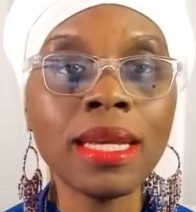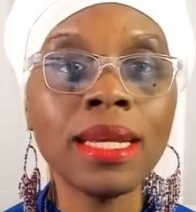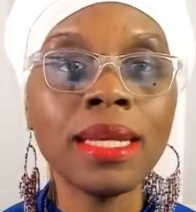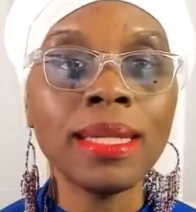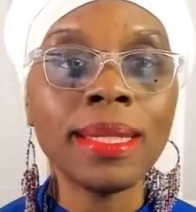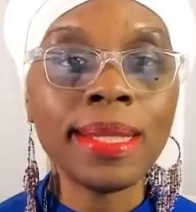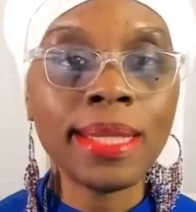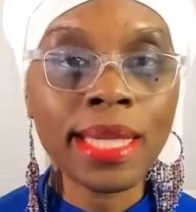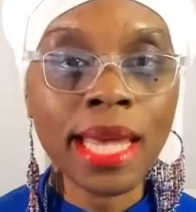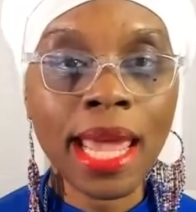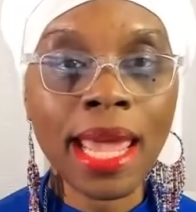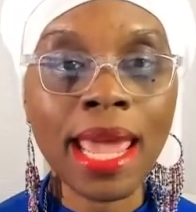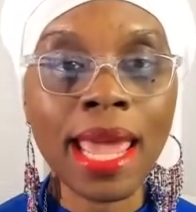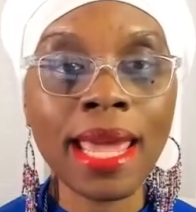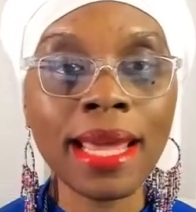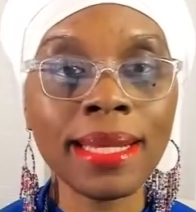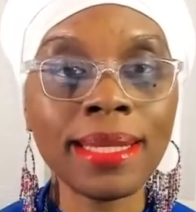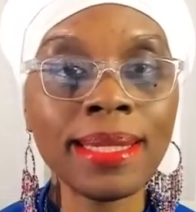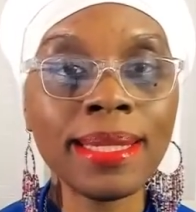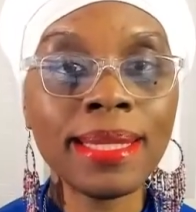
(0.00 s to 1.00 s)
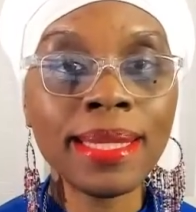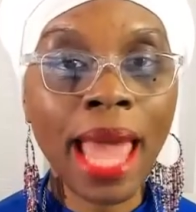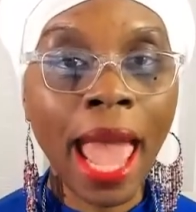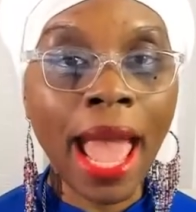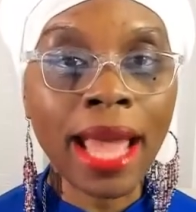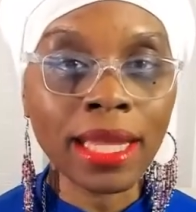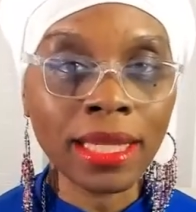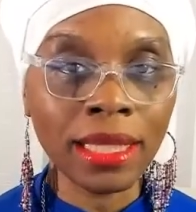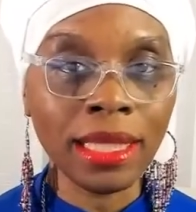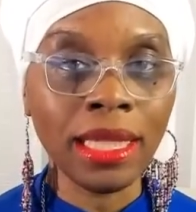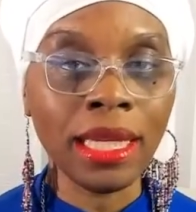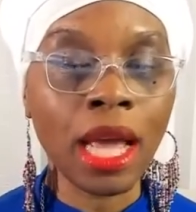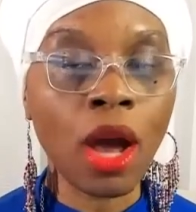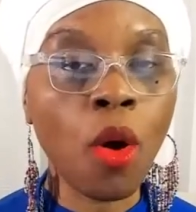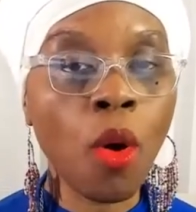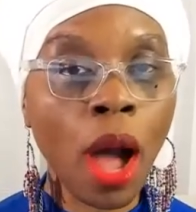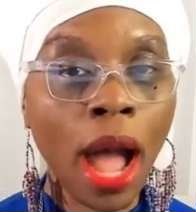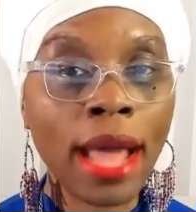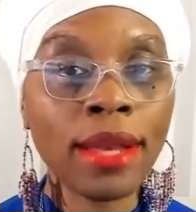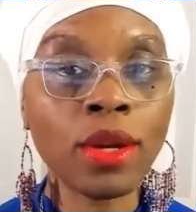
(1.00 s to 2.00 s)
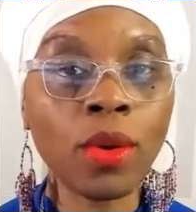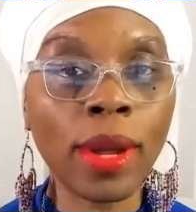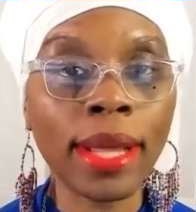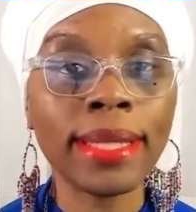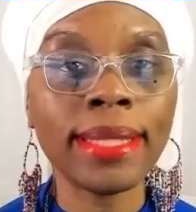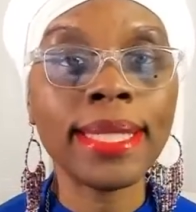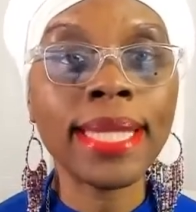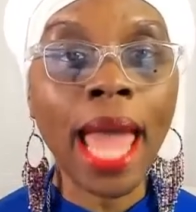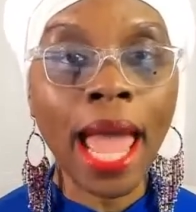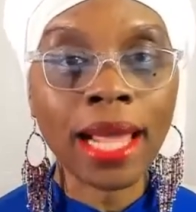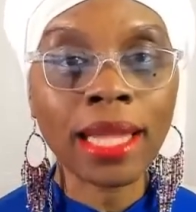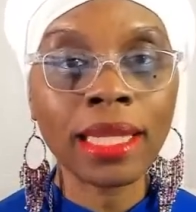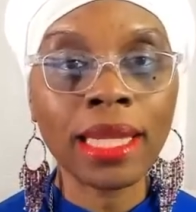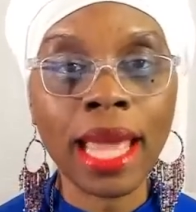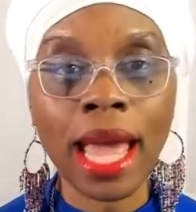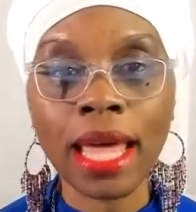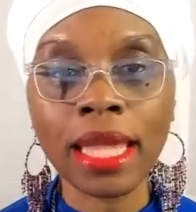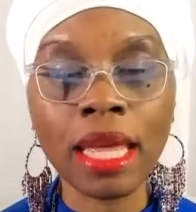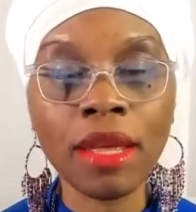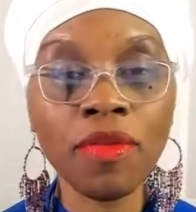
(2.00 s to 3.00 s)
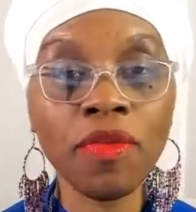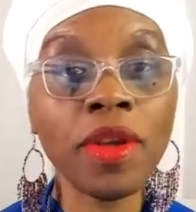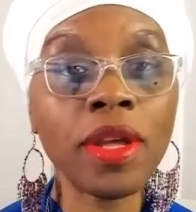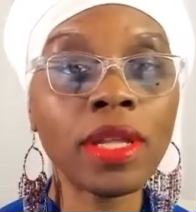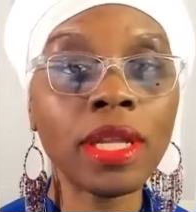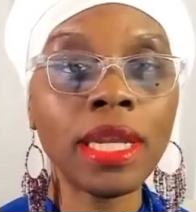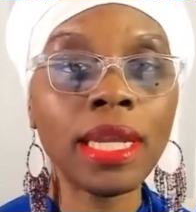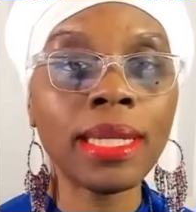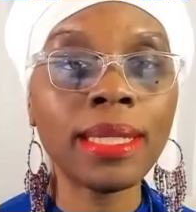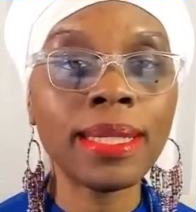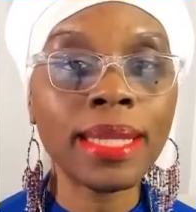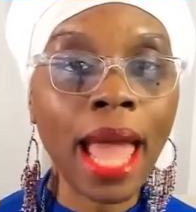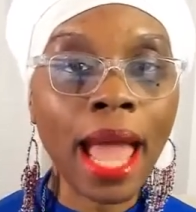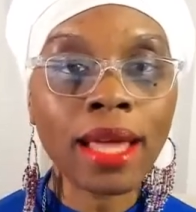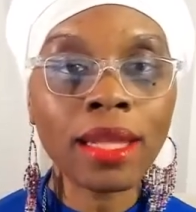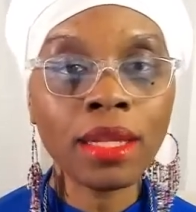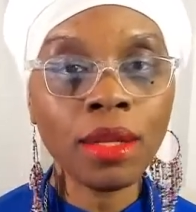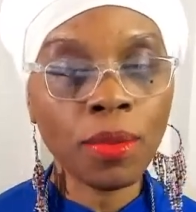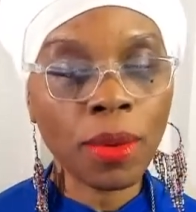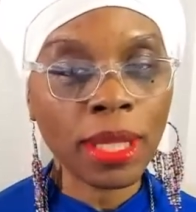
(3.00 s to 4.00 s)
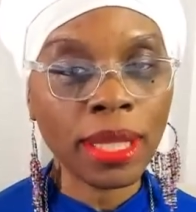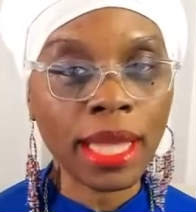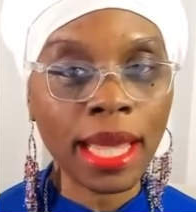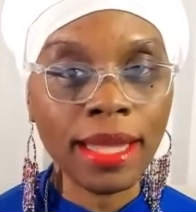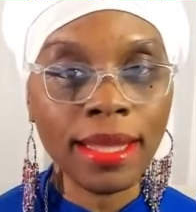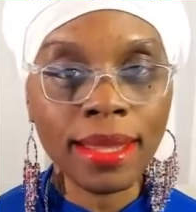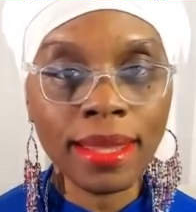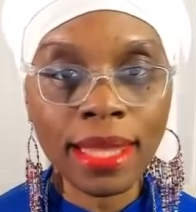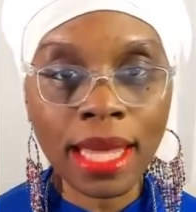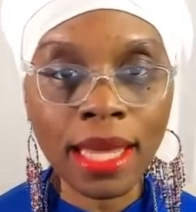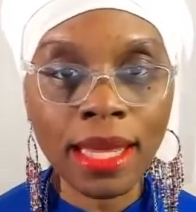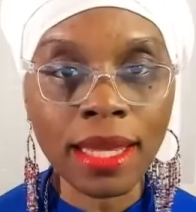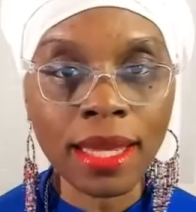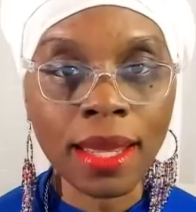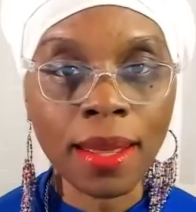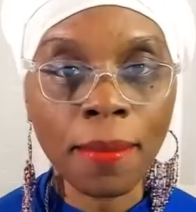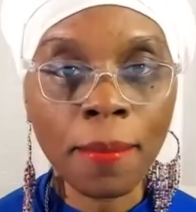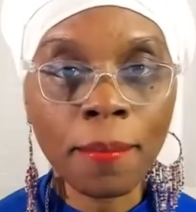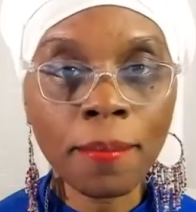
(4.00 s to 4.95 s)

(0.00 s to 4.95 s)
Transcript: say exactly, oh, I know exactly how they feel and exactly what they think,